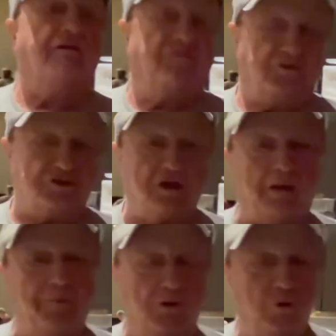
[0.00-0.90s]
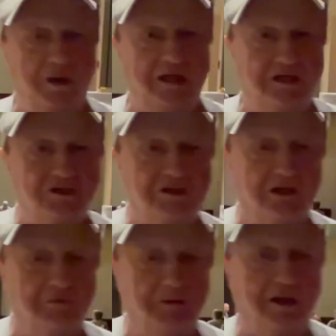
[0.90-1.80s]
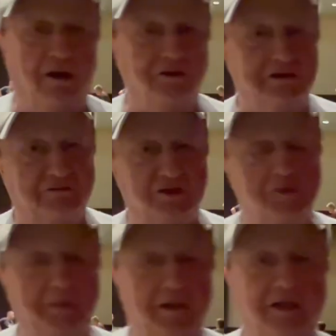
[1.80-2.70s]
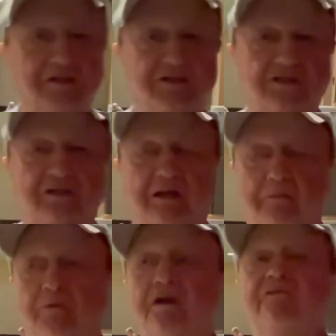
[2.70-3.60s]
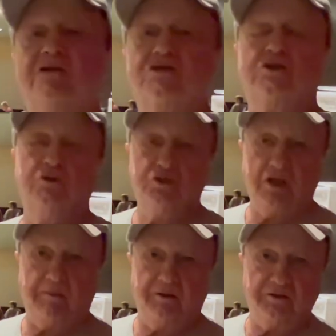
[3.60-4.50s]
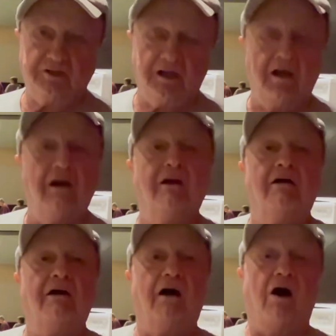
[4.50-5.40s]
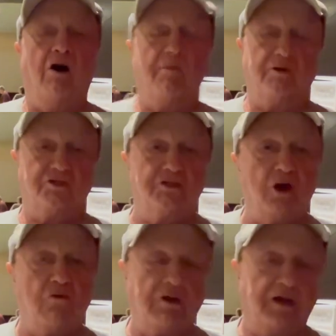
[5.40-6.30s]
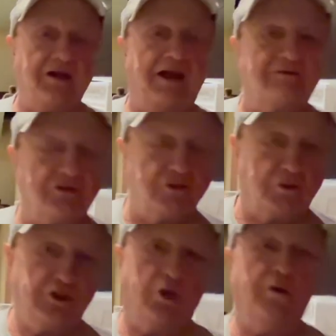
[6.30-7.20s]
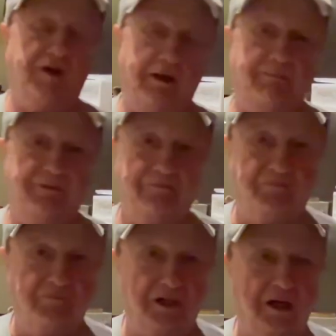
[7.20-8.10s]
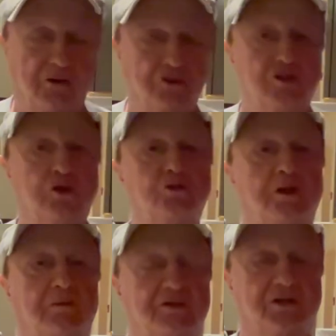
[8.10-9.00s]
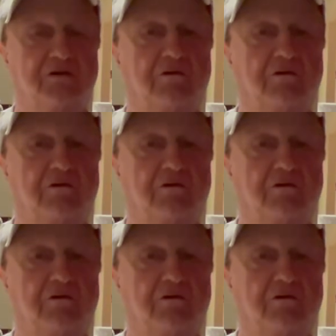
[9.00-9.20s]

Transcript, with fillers: first couple of weeks, because of experiences in the previous two summers, almost no reenactors were showing up because two summers in a